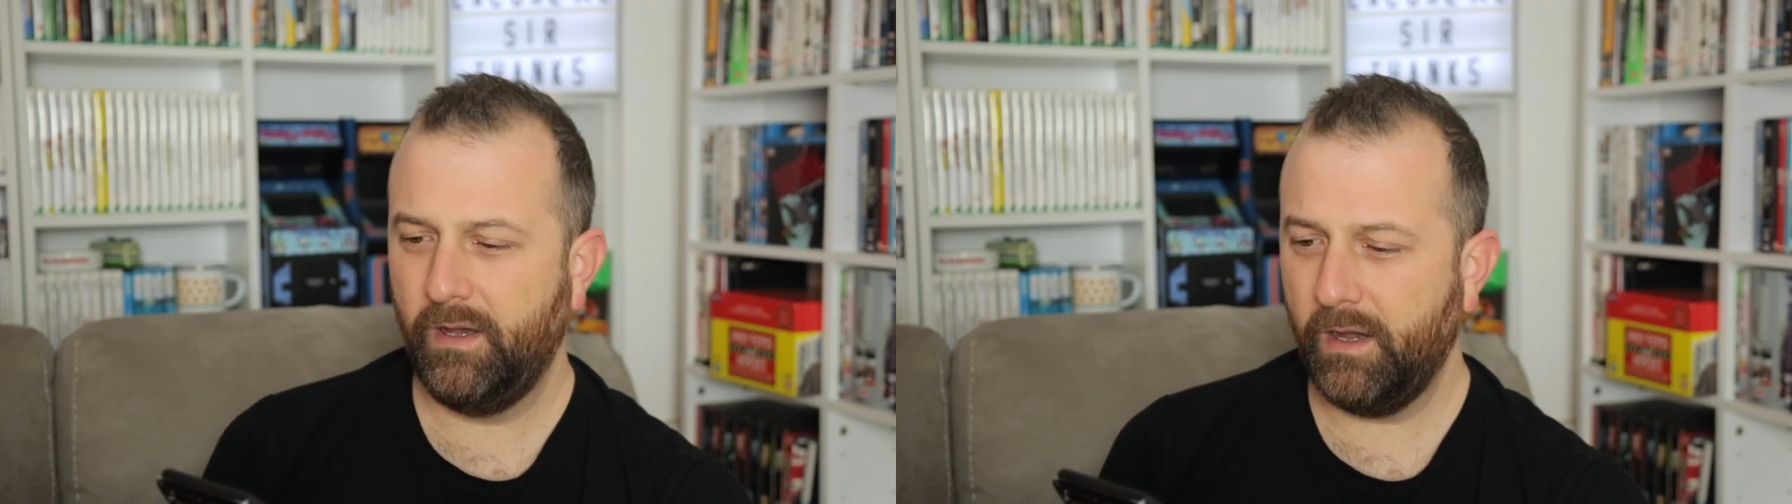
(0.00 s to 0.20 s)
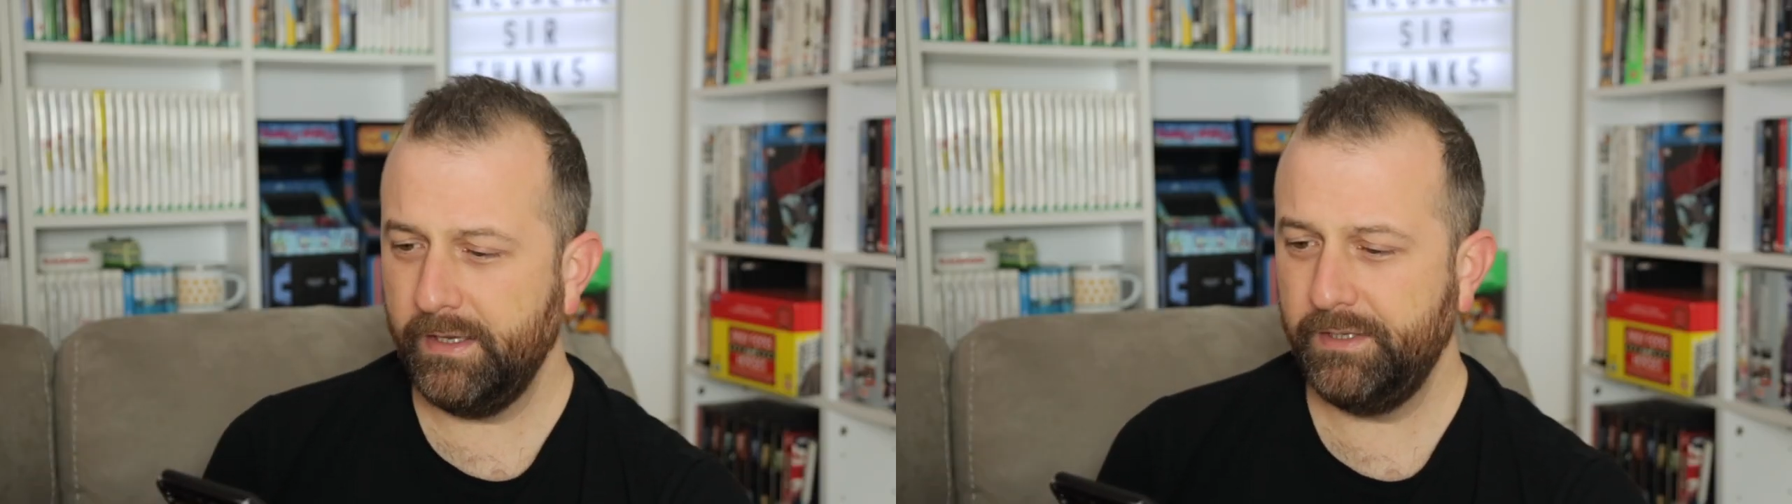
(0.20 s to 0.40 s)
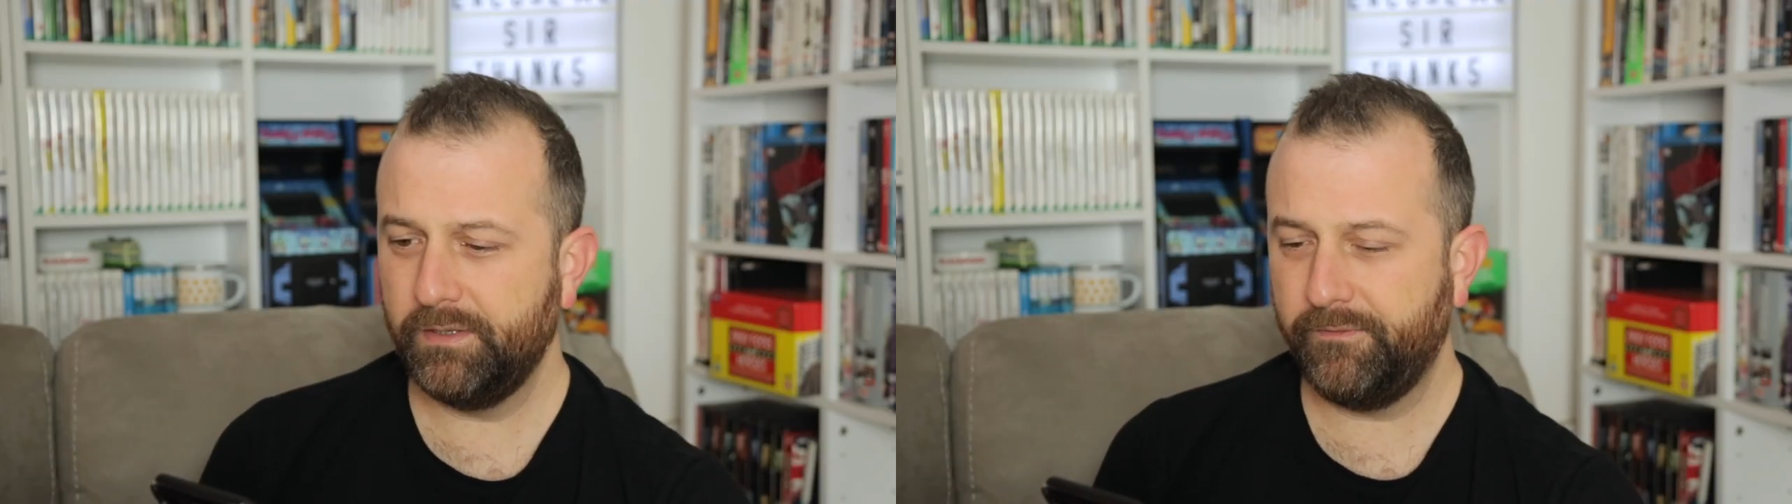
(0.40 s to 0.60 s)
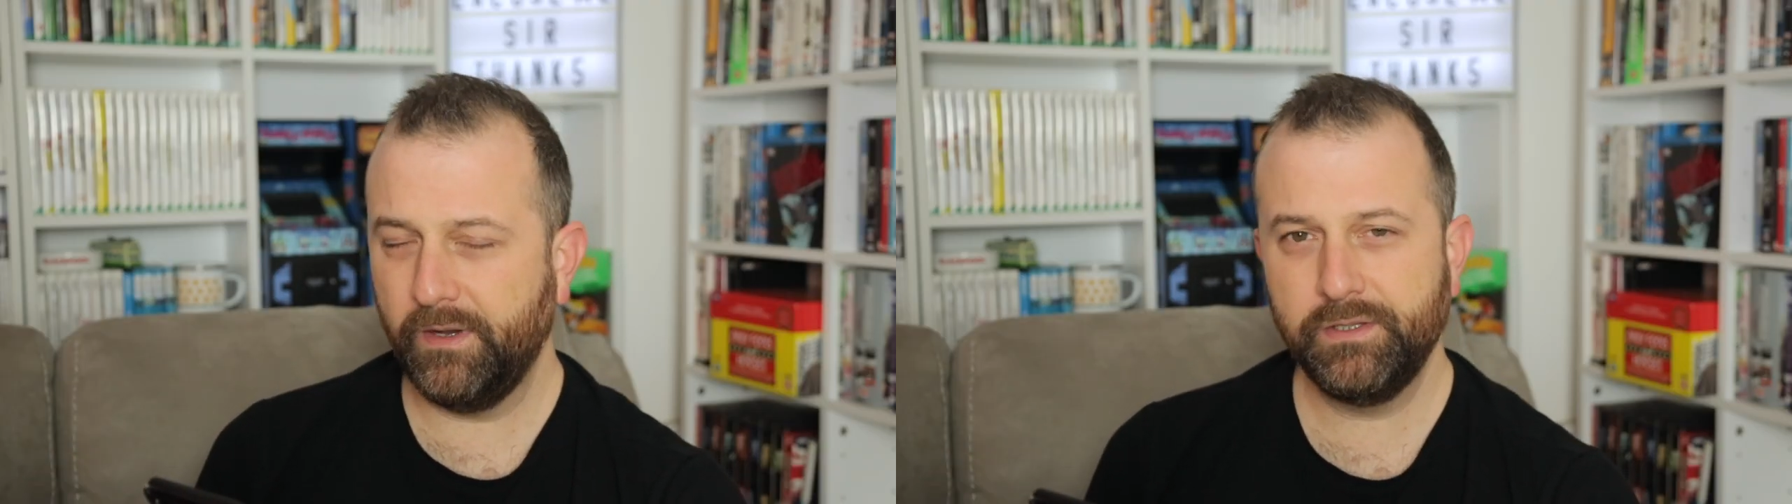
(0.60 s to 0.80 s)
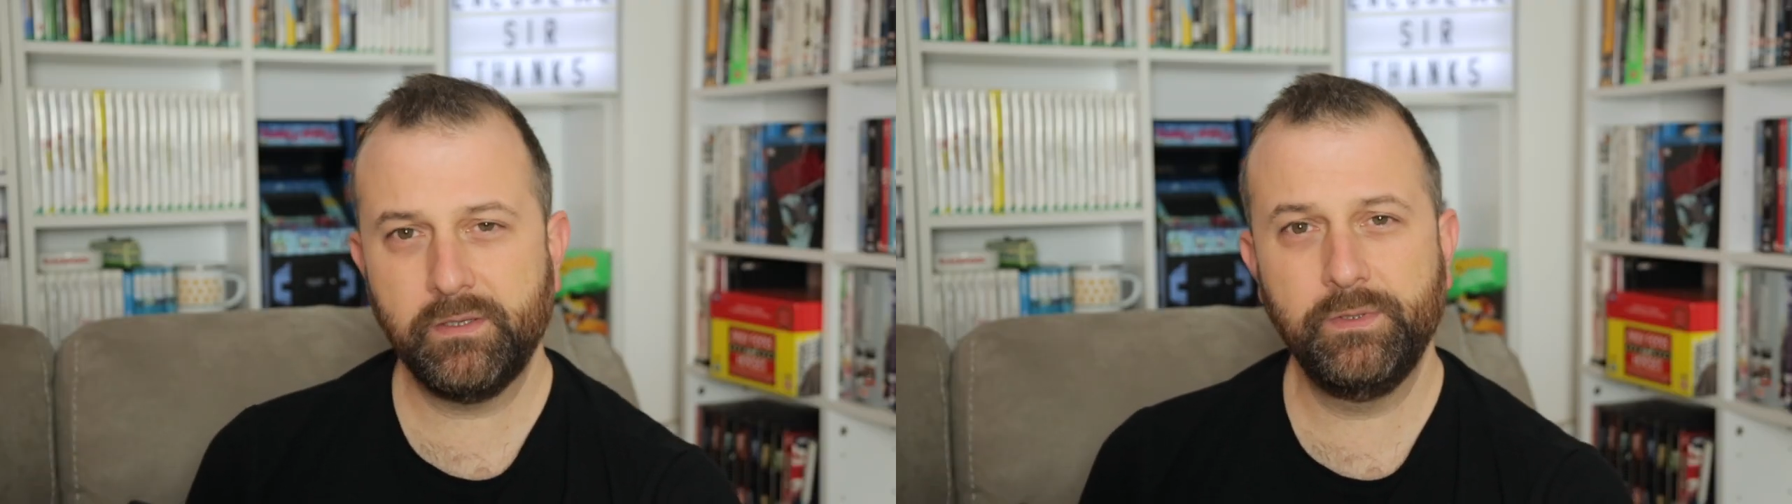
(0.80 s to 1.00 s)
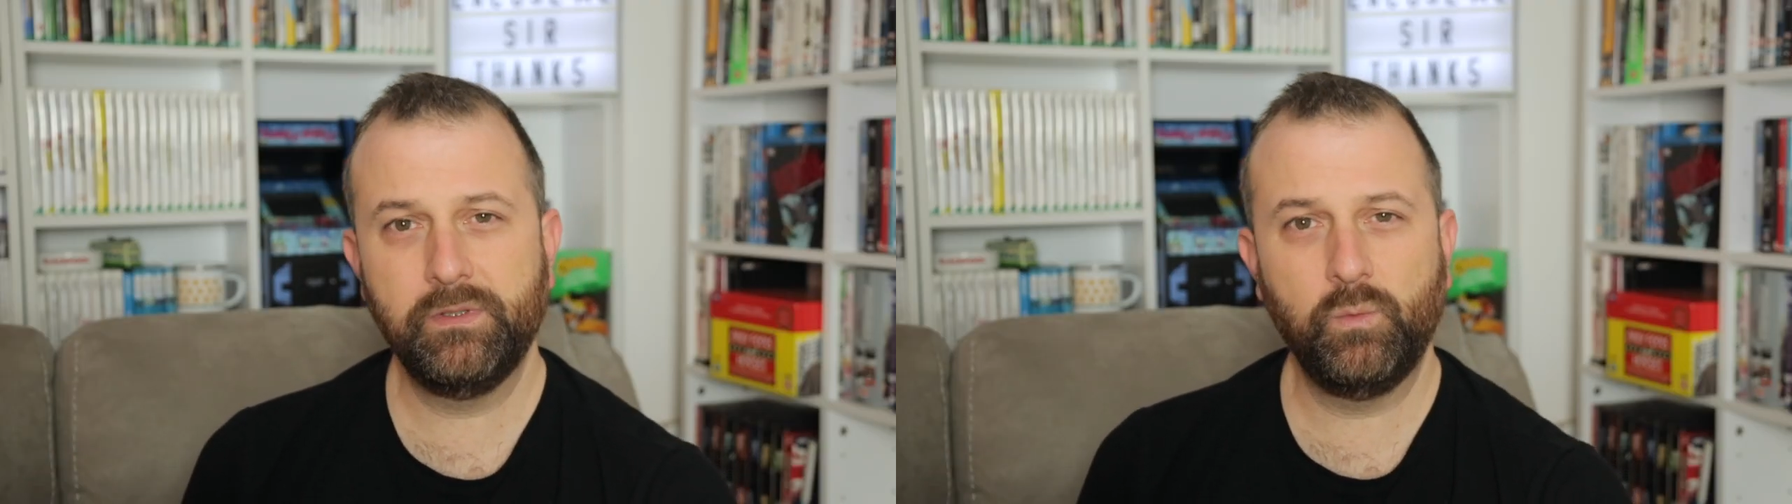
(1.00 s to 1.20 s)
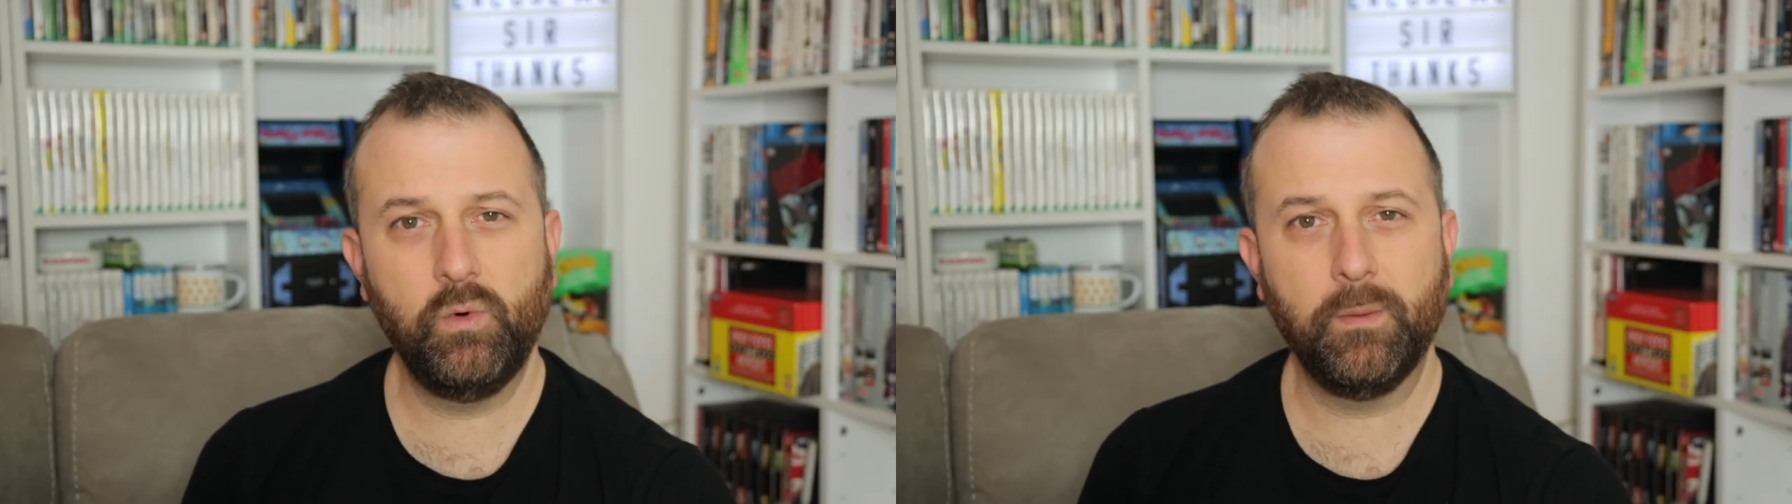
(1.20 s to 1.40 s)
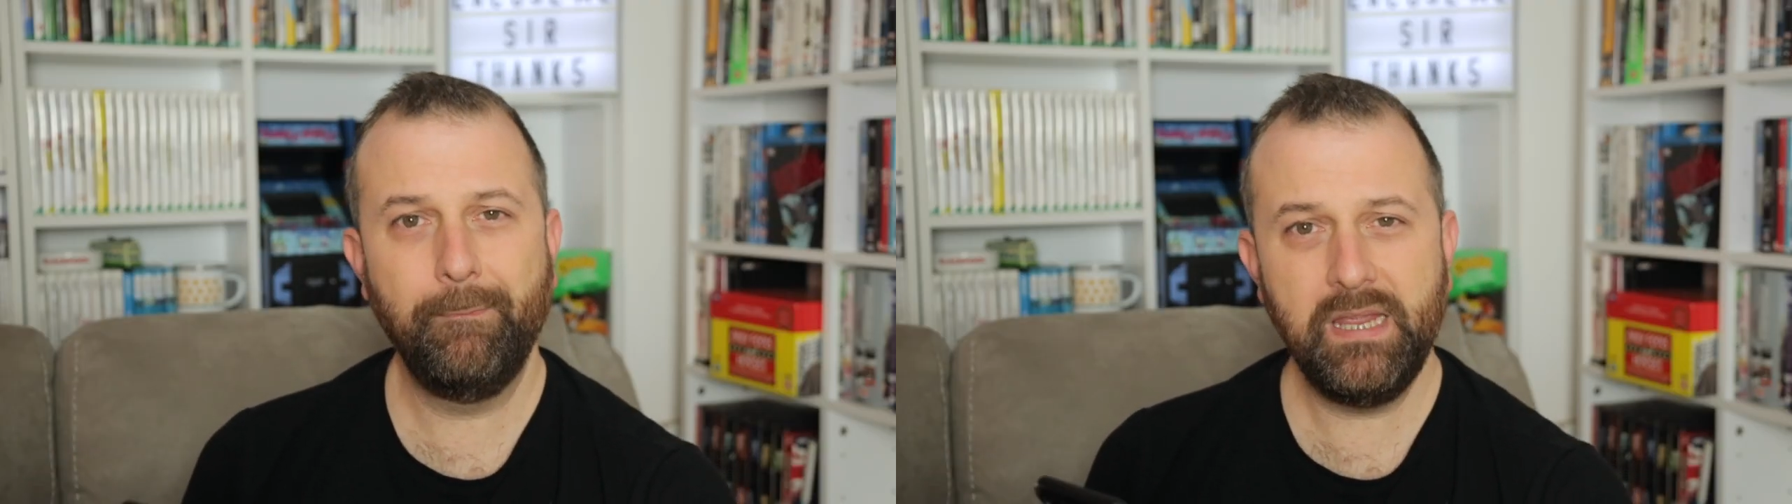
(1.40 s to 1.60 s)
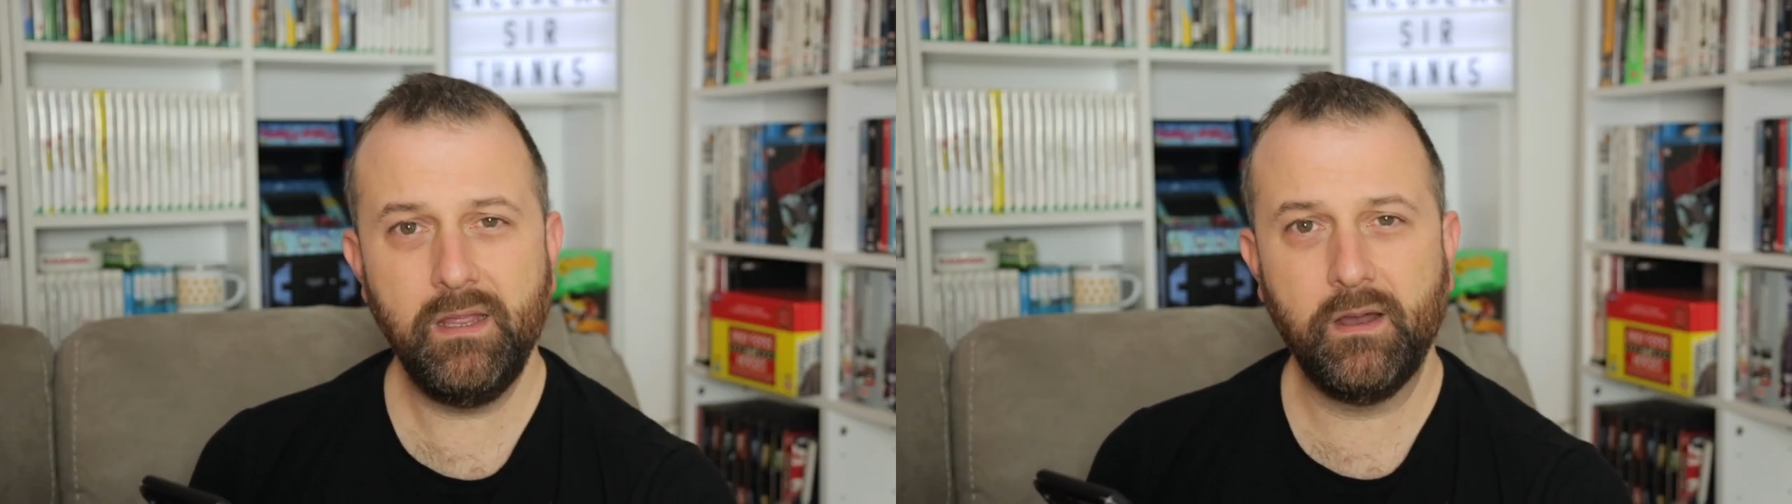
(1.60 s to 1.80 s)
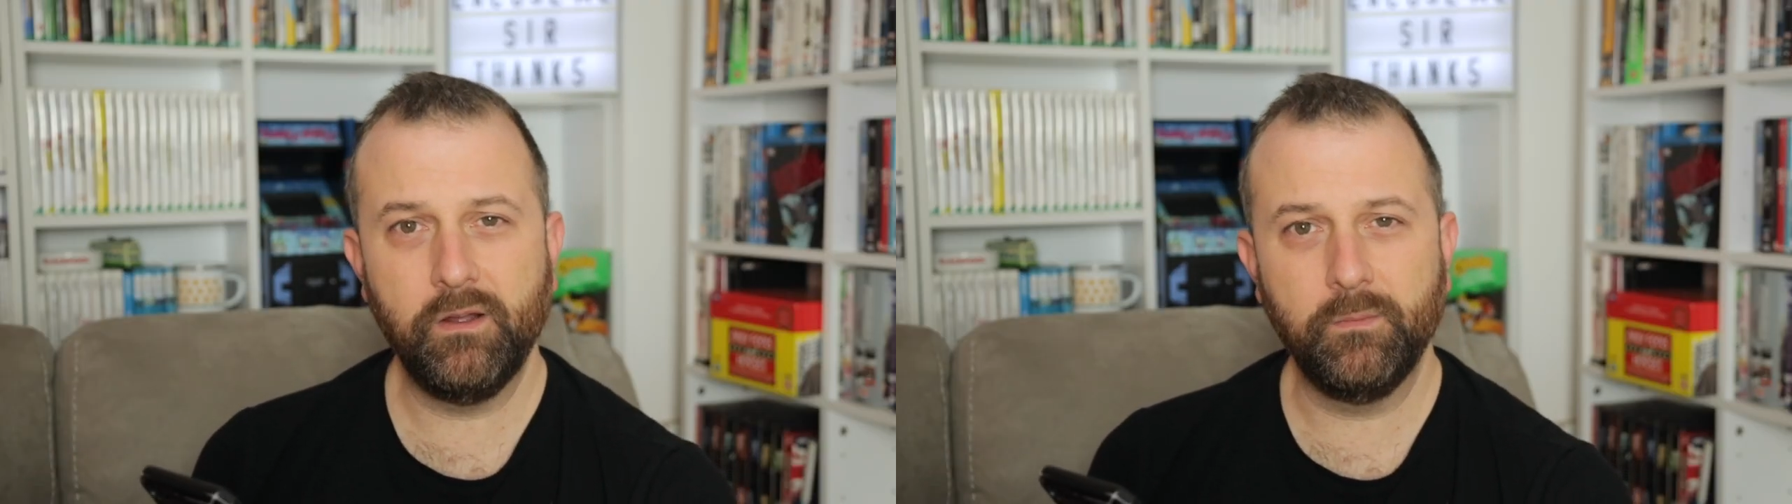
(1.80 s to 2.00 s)
I need to find someone to walk
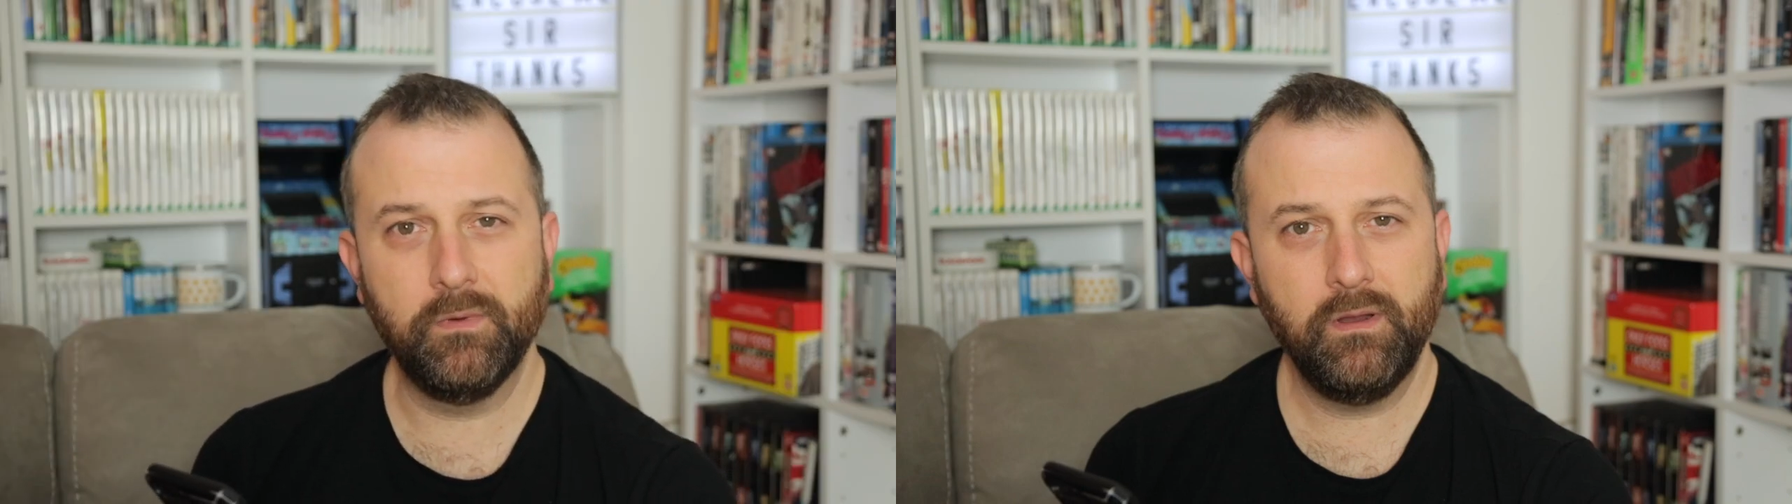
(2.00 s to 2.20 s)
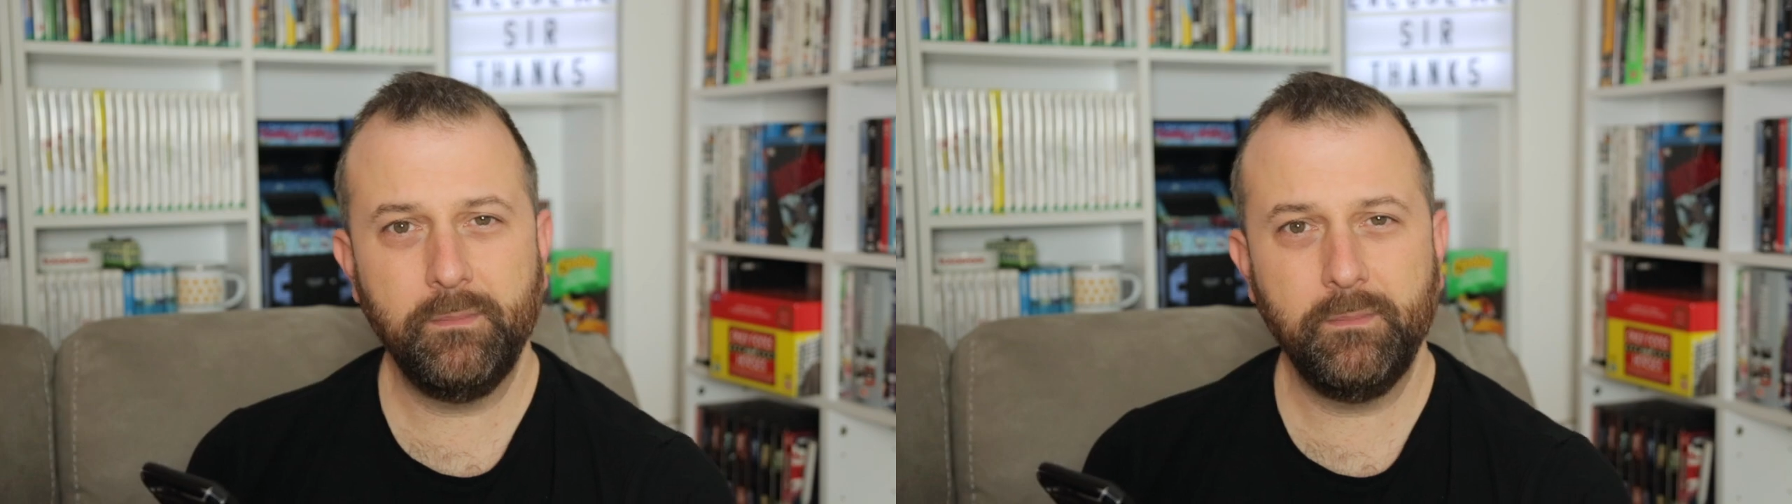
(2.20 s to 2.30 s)
me home.